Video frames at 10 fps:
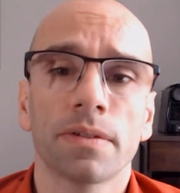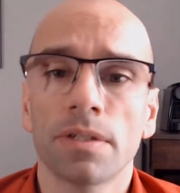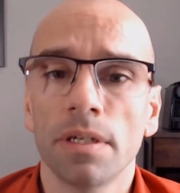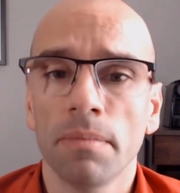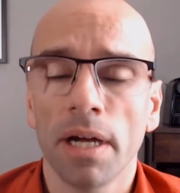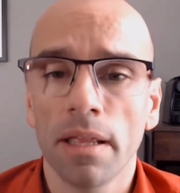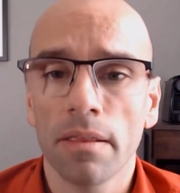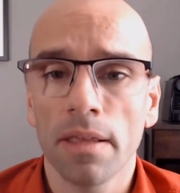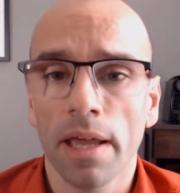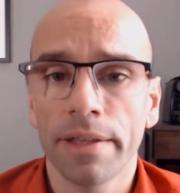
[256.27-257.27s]
she
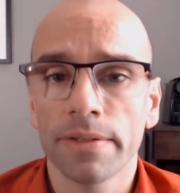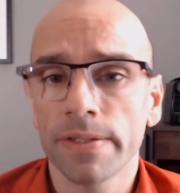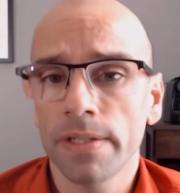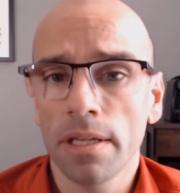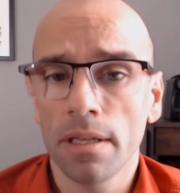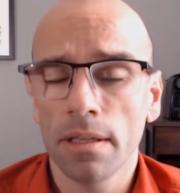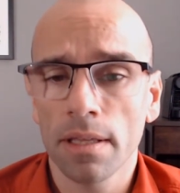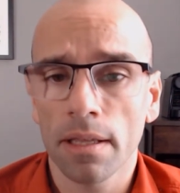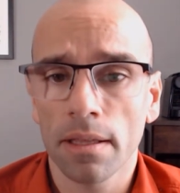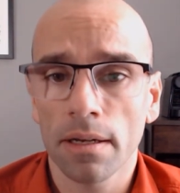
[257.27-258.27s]
might then see
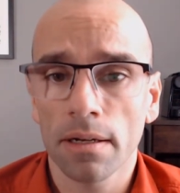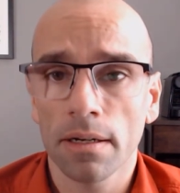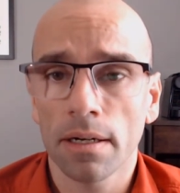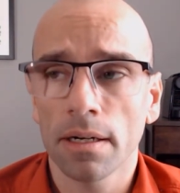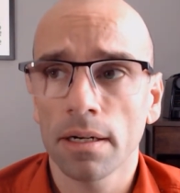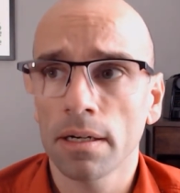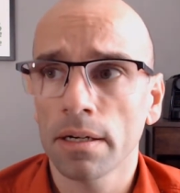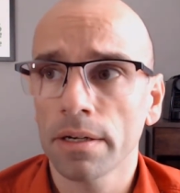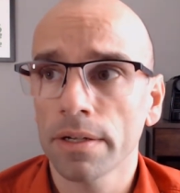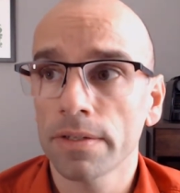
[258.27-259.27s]
that there are